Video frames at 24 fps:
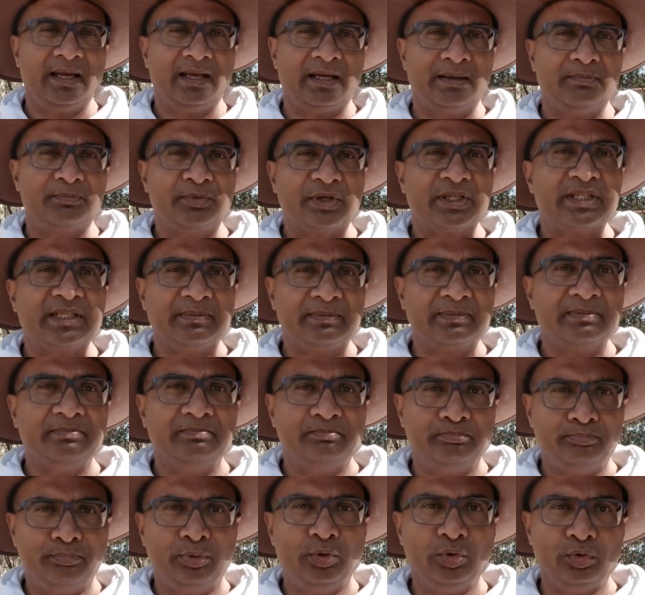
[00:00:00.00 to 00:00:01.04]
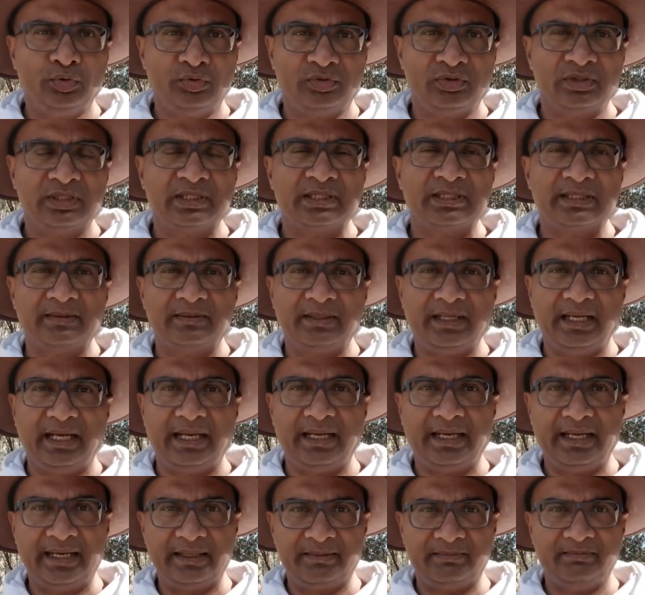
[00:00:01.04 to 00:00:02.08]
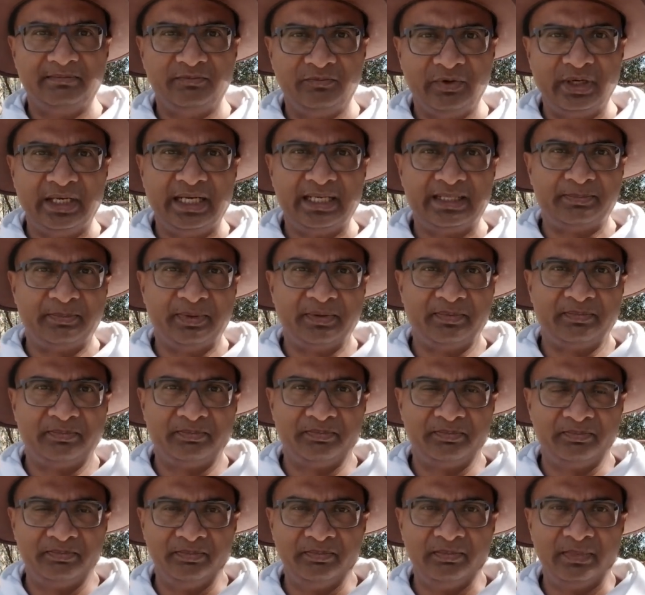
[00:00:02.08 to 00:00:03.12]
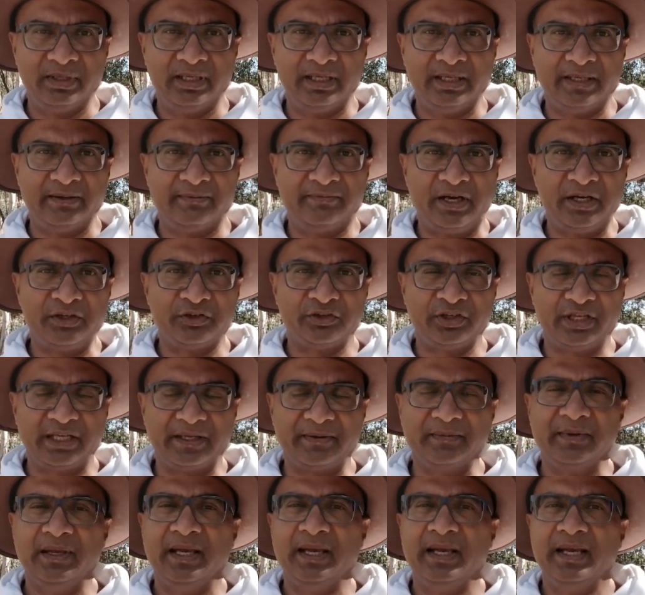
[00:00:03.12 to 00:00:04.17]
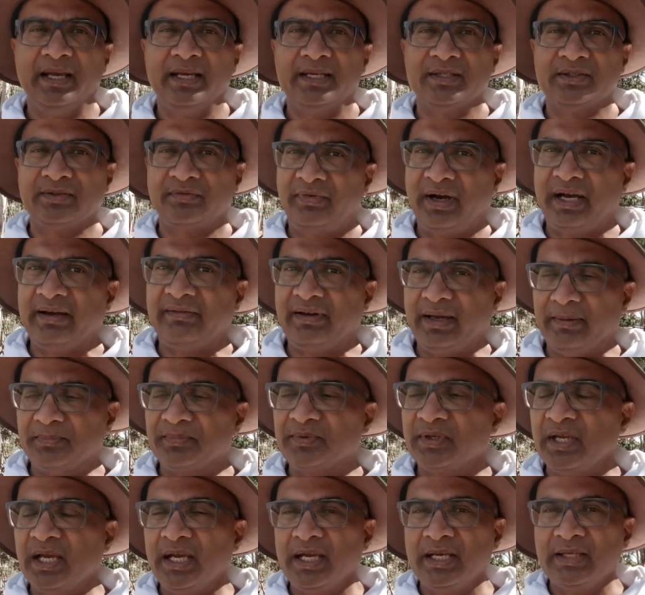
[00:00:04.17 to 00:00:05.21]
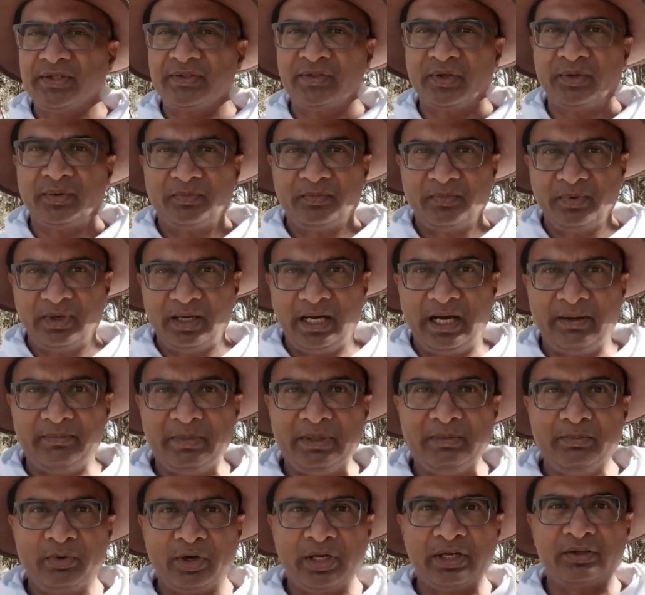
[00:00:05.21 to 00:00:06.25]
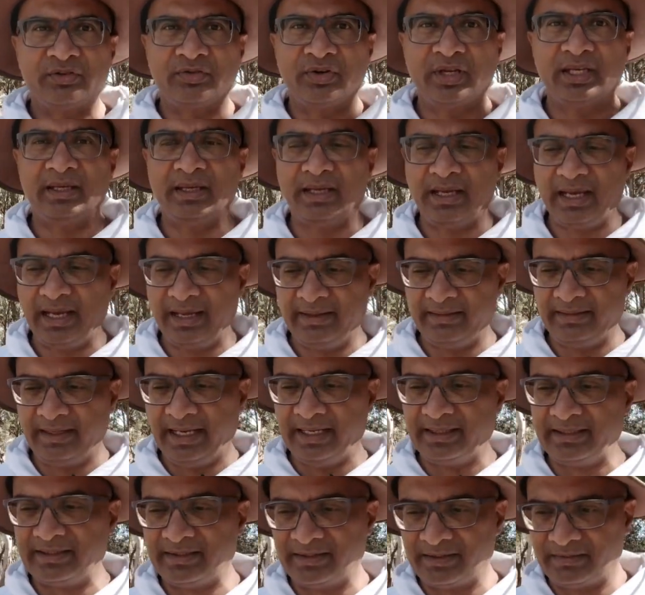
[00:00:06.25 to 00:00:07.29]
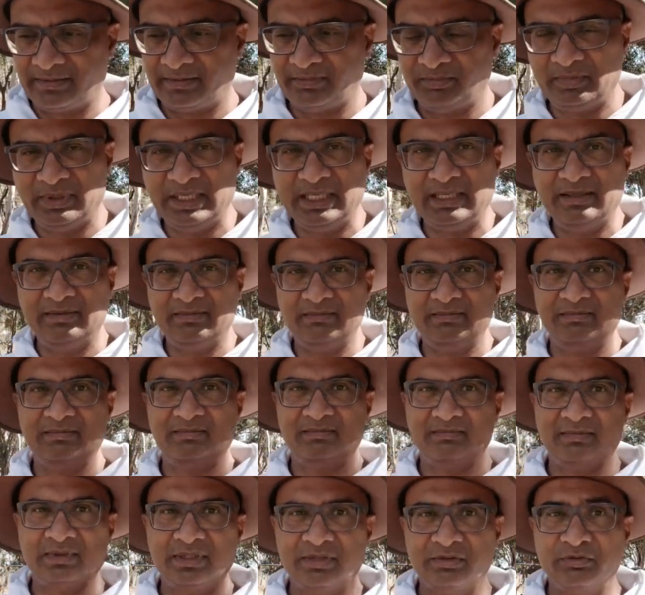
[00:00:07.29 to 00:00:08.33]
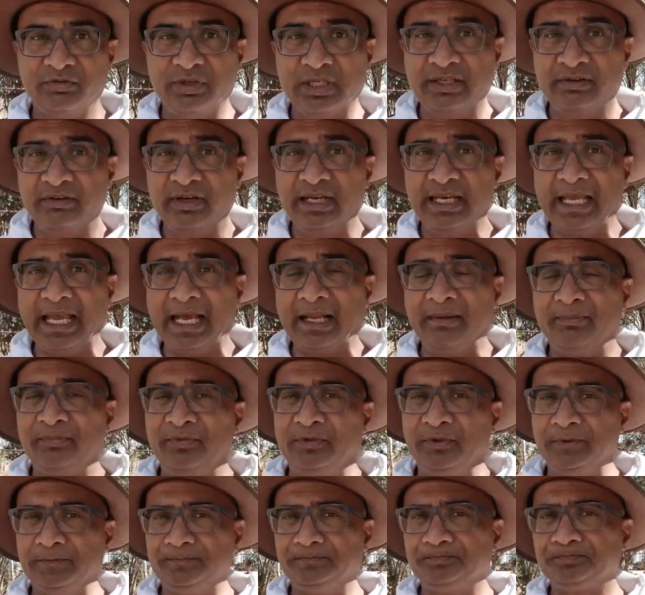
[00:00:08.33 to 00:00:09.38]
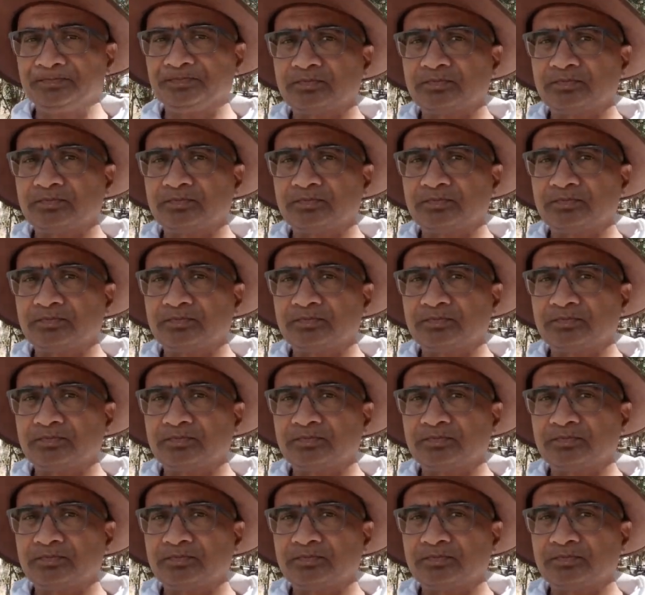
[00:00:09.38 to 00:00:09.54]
compressor pulls when it's functioning, so 5 amps. So I've been monitoring, and that's been really, really helpful.